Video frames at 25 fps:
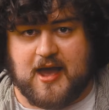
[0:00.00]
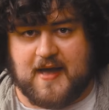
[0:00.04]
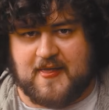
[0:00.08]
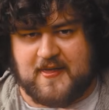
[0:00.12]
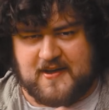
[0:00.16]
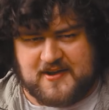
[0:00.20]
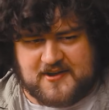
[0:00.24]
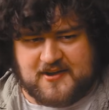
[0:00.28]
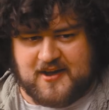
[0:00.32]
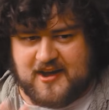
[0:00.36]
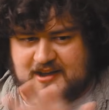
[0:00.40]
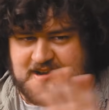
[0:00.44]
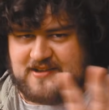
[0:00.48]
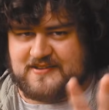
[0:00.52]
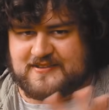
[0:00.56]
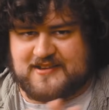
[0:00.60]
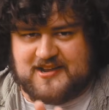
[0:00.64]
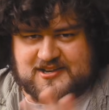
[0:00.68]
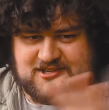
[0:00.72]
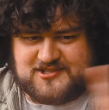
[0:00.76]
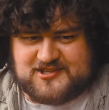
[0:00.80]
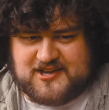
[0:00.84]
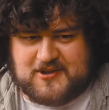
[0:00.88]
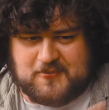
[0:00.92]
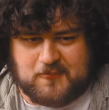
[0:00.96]
That guide is
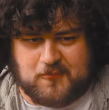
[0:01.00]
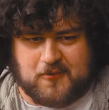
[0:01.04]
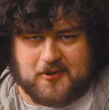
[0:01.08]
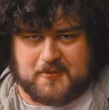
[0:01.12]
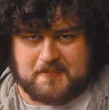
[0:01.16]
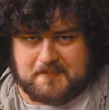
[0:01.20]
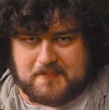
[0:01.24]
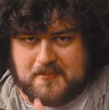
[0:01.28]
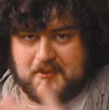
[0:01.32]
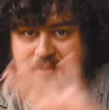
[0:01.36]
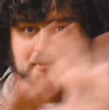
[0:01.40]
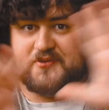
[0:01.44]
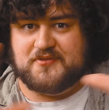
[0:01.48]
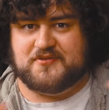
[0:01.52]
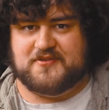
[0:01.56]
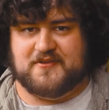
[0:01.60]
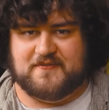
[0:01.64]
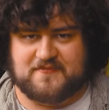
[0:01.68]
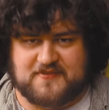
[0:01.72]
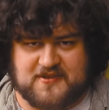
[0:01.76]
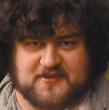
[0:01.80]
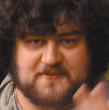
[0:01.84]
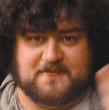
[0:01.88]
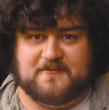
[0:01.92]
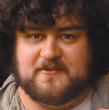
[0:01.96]
actually what most
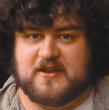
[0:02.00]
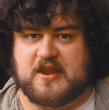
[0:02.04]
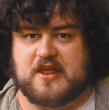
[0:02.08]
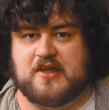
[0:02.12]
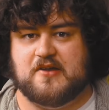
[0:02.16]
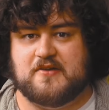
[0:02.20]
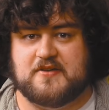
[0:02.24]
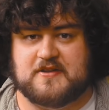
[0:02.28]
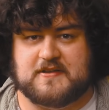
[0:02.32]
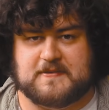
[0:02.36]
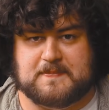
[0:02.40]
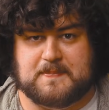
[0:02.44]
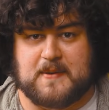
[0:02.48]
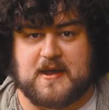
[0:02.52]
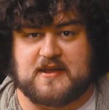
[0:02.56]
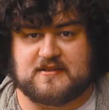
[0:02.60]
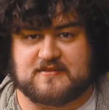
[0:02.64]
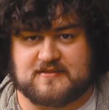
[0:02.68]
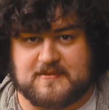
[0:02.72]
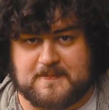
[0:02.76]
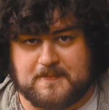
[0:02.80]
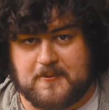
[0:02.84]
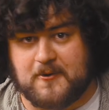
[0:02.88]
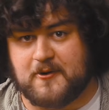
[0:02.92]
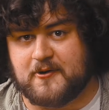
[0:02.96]
of this video is
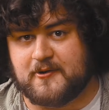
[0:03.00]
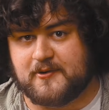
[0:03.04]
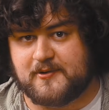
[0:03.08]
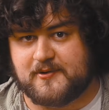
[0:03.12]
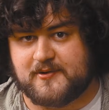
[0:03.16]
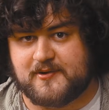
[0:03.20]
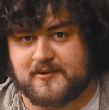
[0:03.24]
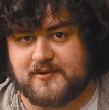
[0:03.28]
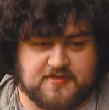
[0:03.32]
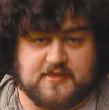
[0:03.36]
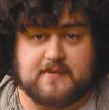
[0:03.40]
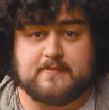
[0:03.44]
based upon.